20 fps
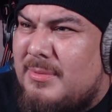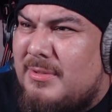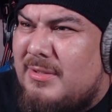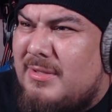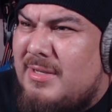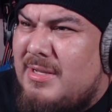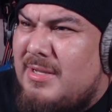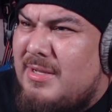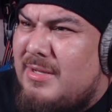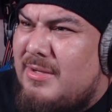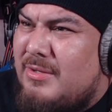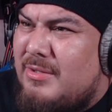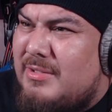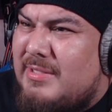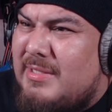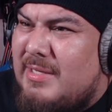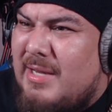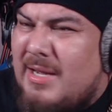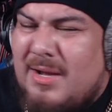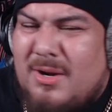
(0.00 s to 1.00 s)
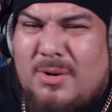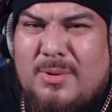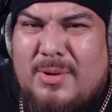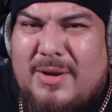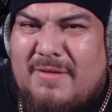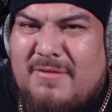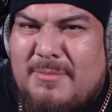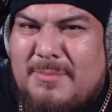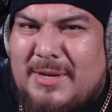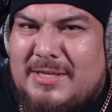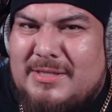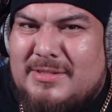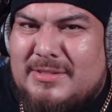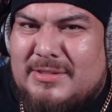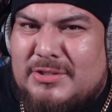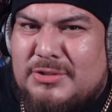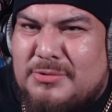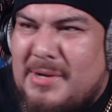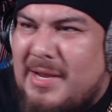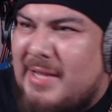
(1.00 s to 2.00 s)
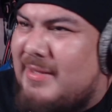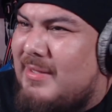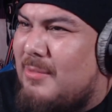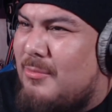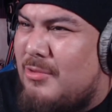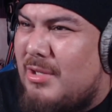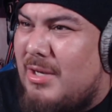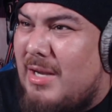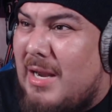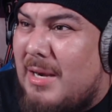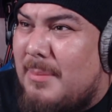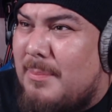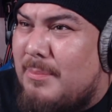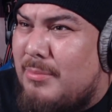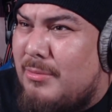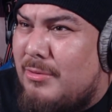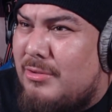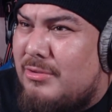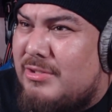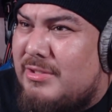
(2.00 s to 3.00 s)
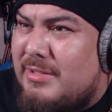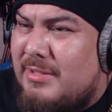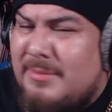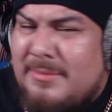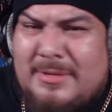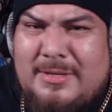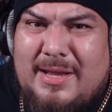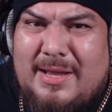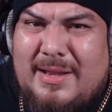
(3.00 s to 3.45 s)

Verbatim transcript: But you see how everybody's distracted with a lot of bullshit,